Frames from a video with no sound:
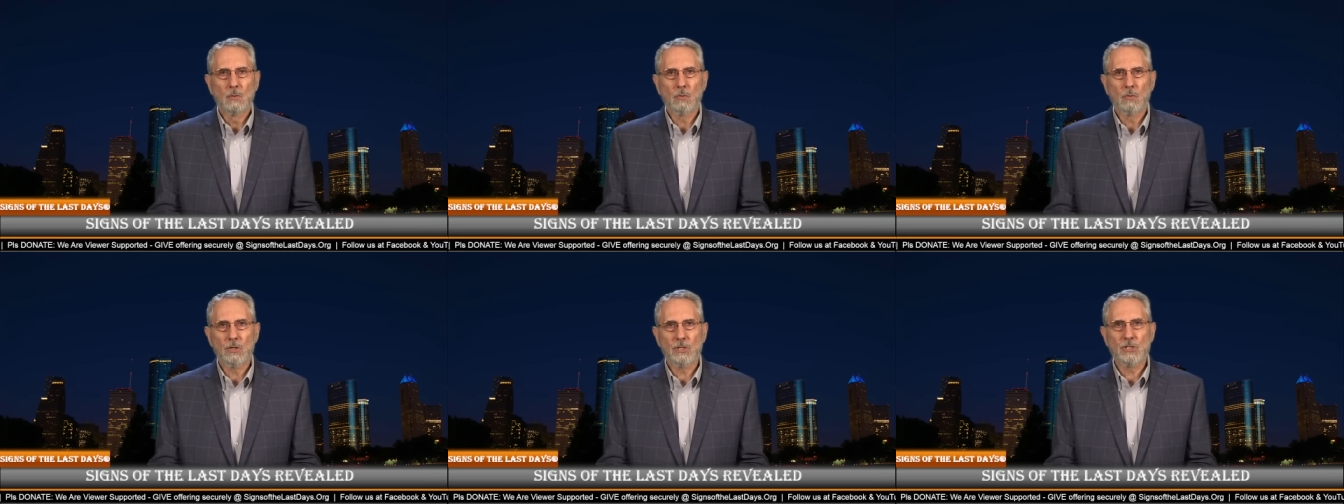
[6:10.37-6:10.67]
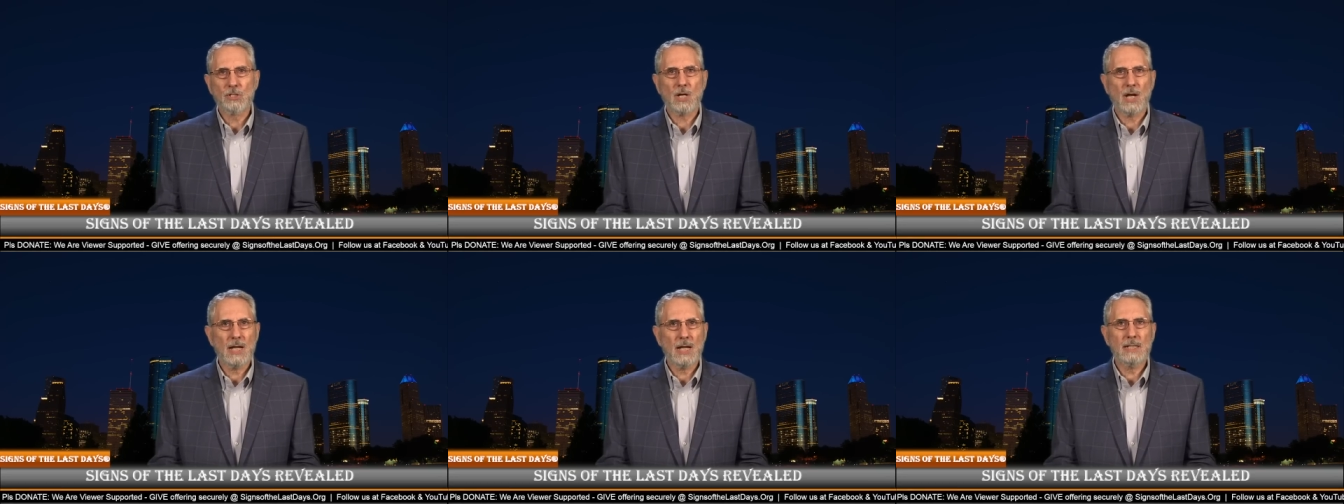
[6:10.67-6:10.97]
where
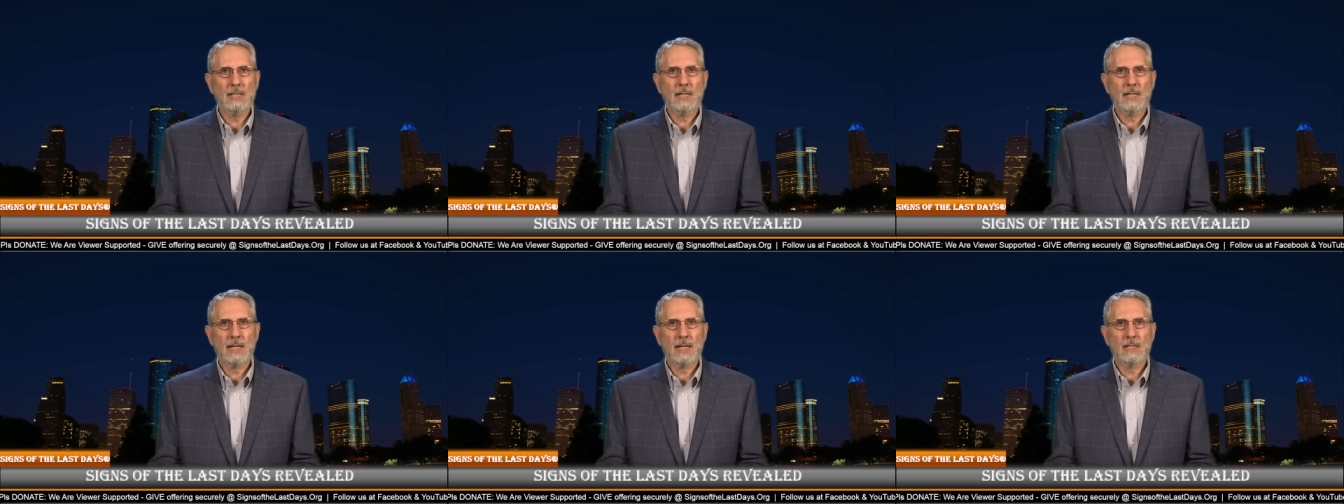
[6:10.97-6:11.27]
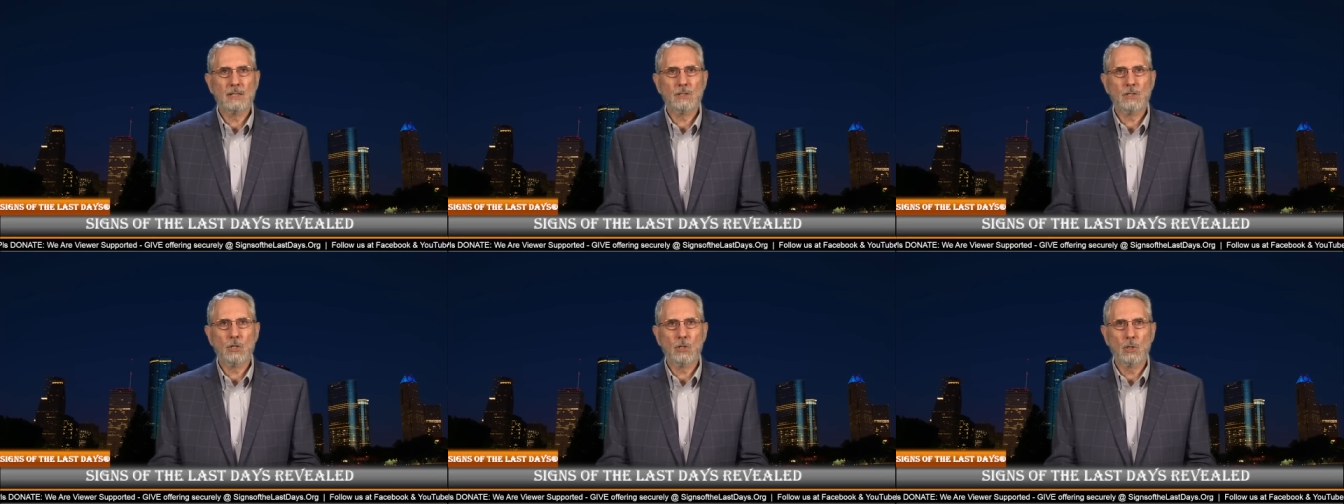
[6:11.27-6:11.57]
China
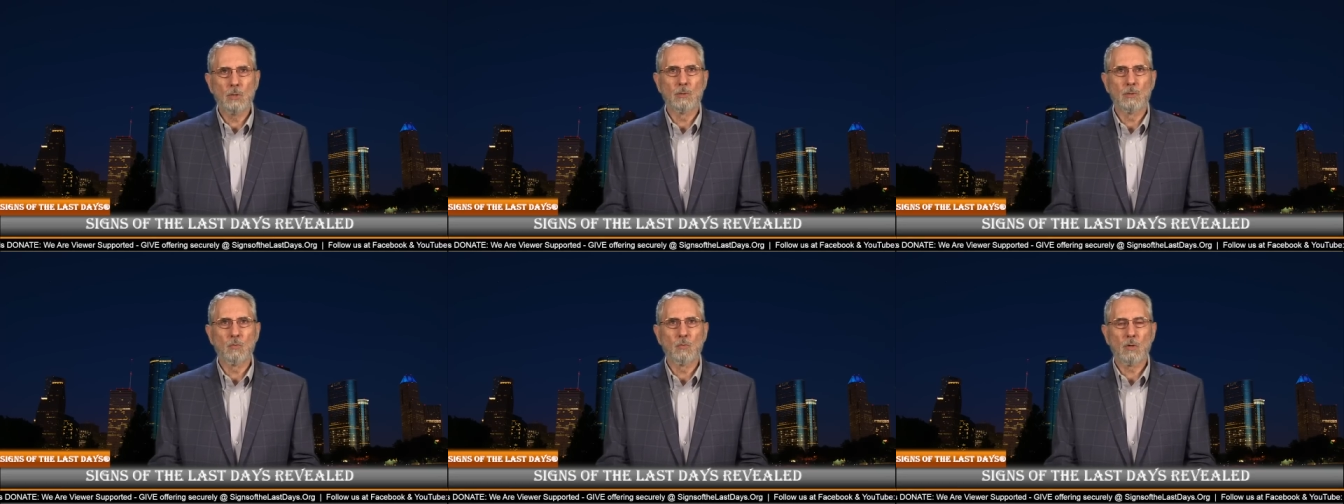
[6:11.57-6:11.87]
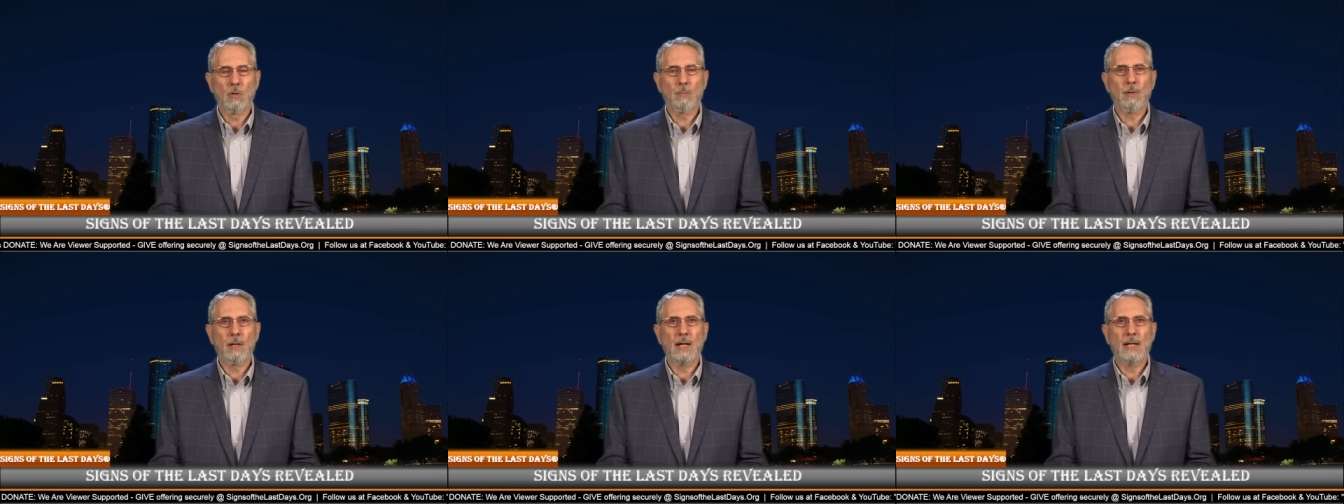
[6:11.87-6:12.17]
and Cuba
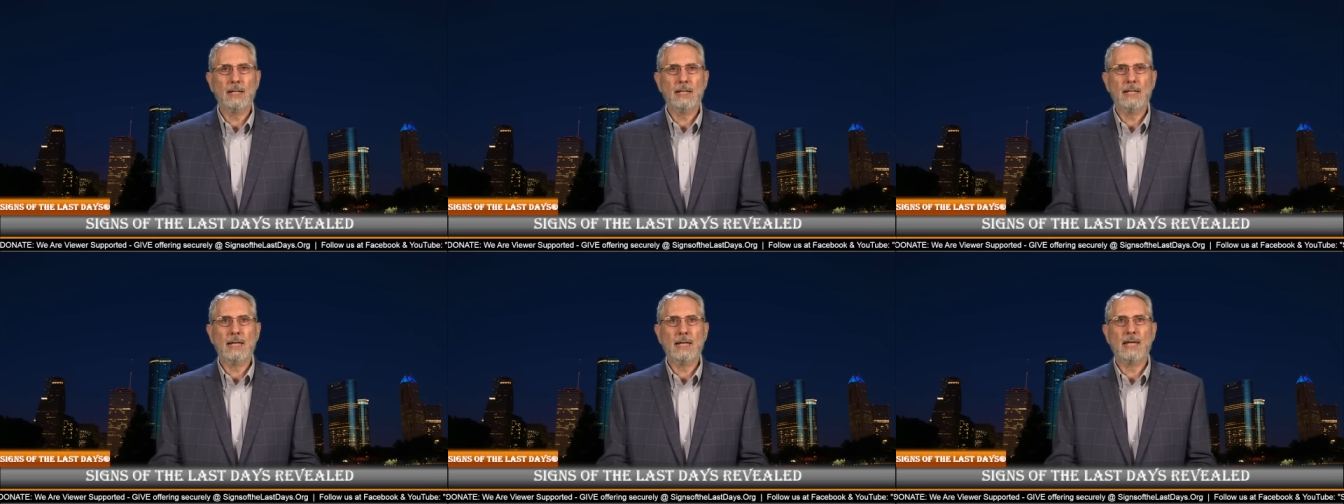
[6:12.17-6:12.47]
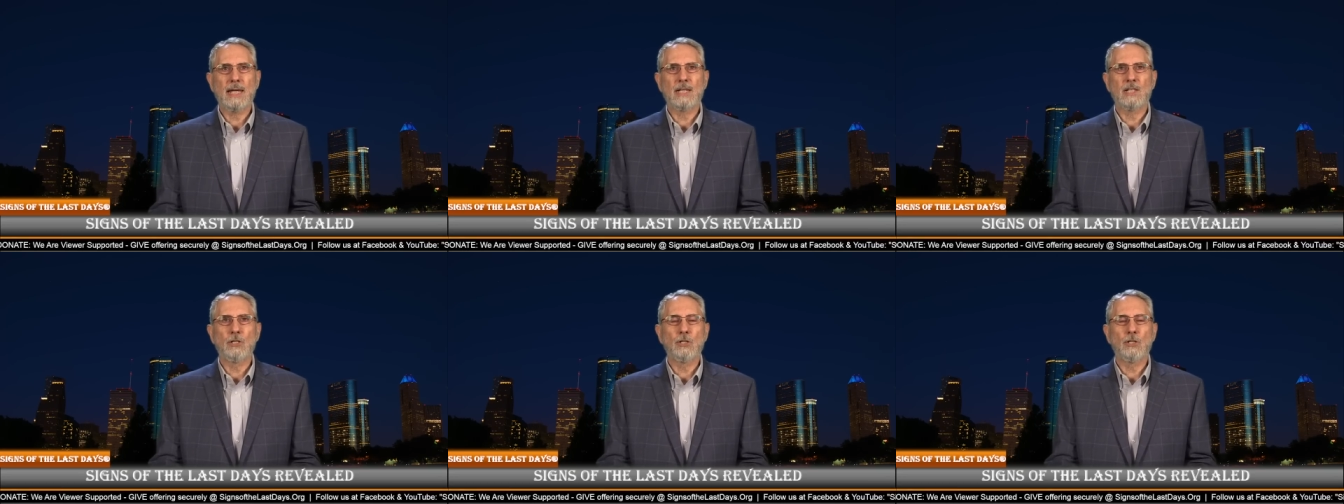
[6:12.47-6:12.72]
were planning a